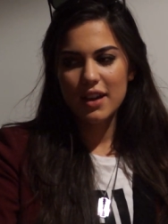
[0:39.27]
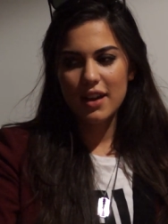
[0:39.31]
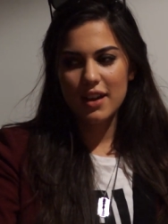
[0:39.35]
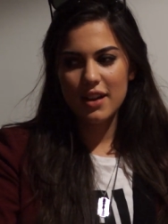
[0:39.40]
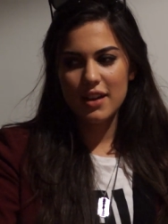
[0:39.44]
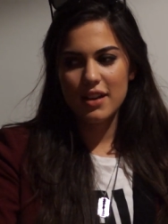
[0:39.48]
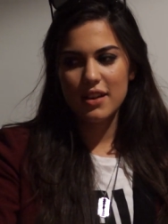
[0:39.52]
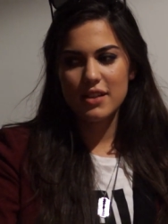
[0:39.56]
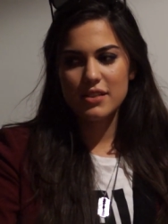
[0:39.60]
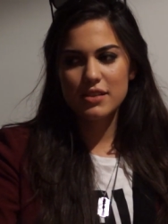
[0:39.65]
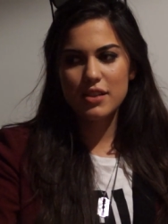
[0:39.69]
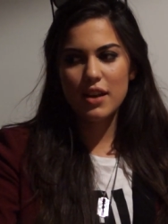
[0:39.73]

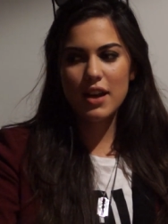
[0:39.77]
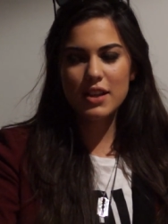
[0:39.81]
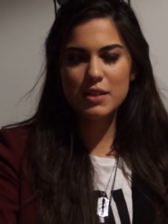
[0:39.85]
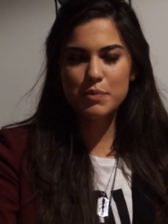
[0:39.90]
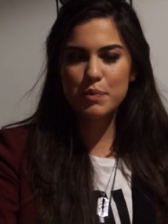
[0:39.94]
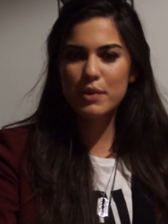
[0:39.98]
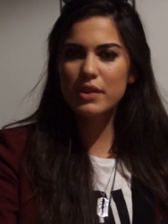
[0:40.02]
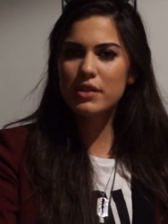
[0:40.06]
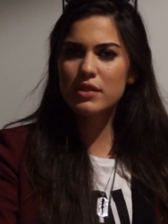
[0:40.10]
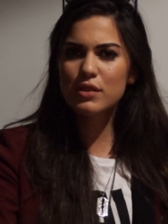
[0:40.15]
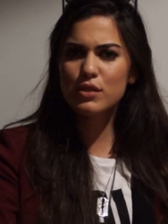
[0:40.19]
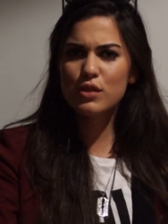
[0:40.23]
So it has
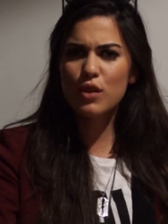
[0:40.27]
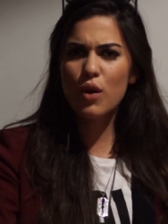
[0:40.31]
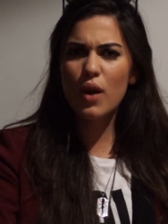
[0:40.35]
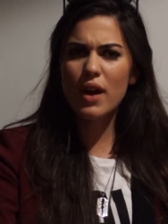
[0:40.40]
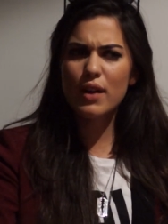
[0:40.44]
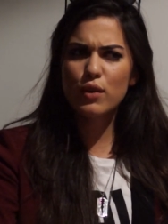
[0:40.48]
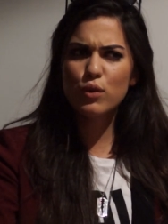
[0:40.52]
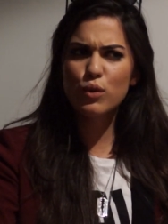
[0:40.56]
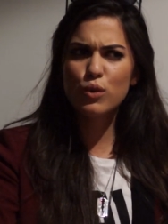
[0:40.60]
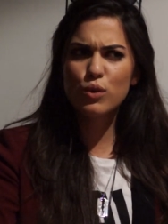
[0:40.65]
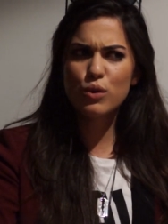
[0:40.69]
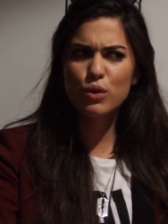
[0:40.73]
been
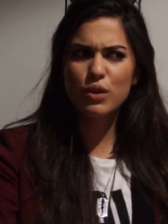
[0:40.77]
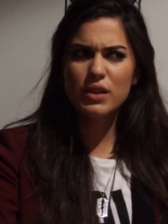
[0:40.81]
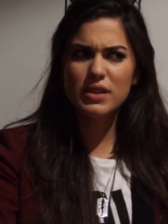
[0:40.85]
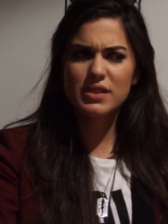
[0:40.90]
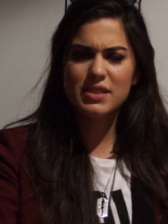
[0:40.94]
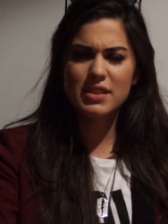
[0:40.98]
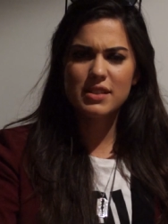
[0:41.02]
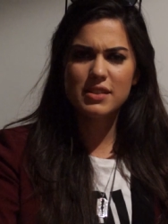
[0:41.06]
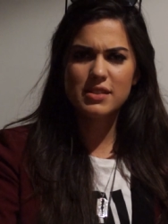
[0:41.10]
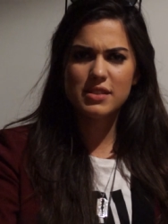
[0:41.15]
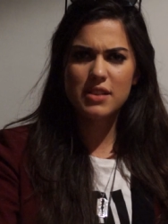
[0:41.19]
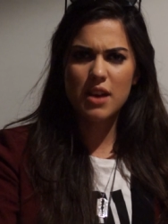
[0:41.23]
quite awkward
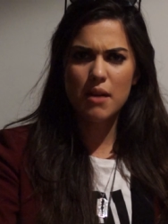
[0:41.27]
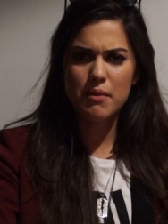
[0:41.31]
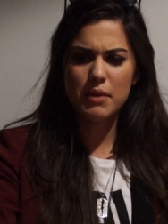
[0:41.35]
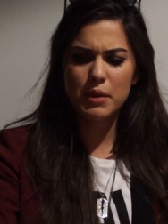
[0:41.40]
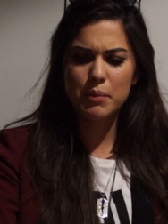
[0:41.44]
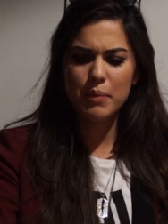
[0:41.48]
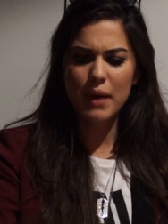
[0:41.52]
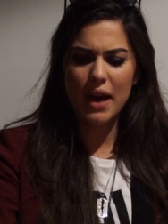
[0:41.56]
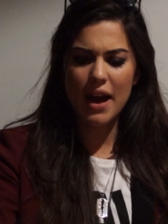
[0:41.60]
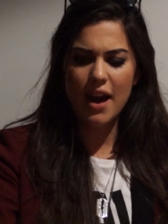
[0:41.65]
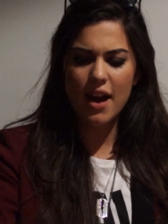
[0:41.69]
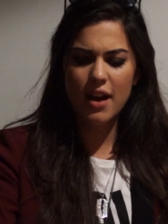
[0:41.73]
since coming
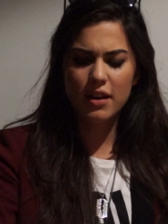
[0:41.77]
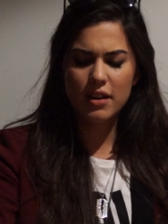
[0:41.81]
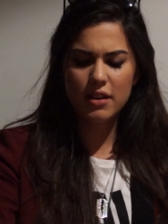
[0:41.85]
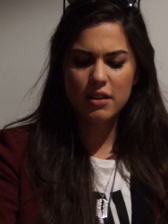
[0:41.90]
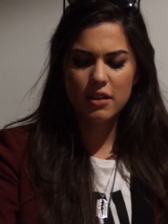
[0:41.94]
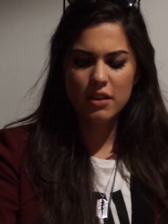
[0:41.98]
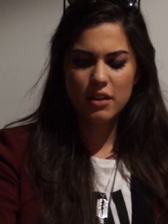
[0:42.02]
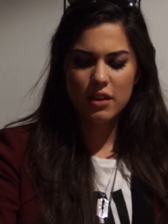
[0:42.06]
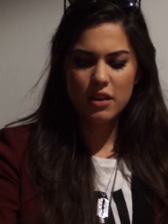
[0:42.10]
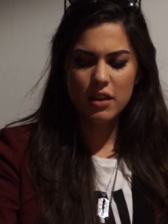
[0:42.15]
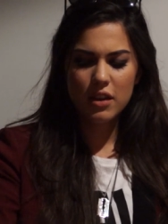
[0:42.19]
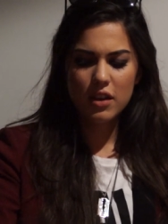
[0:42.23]
back,
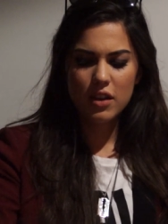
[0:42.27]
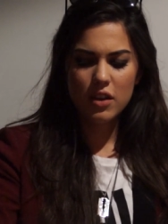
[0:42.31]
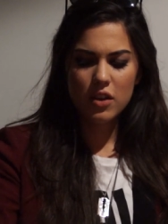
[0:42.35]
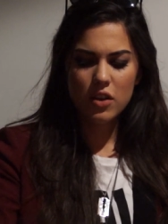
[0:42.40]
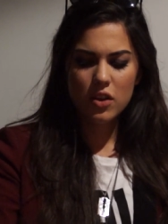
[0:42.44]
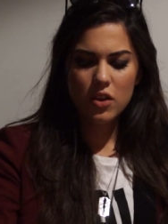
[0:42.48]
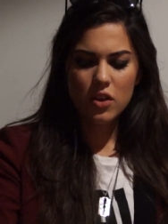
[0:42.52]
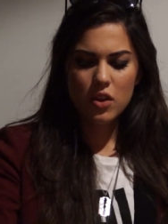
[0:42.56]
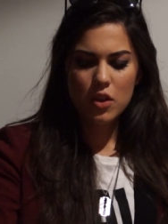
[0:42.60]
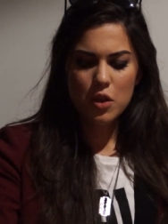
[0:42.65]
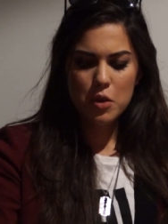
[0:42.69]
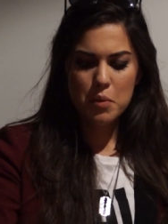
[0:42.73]

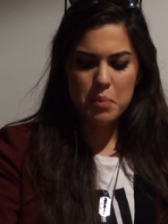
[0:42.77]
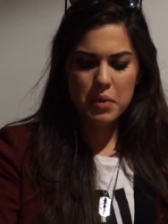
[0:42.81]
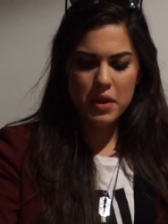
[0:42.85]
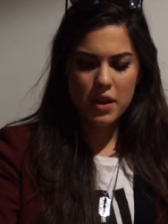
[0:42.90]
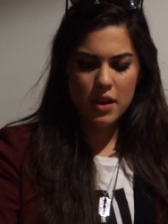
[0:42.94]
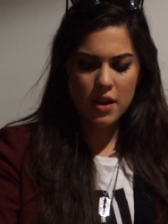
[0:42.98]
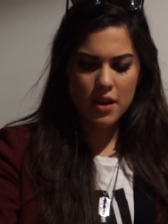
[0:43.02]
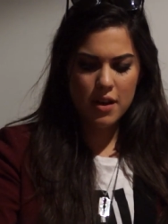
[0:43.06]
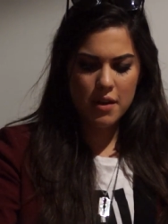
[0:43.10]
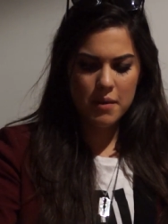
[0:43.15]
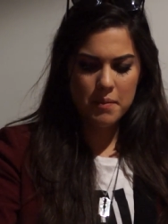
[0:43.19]
but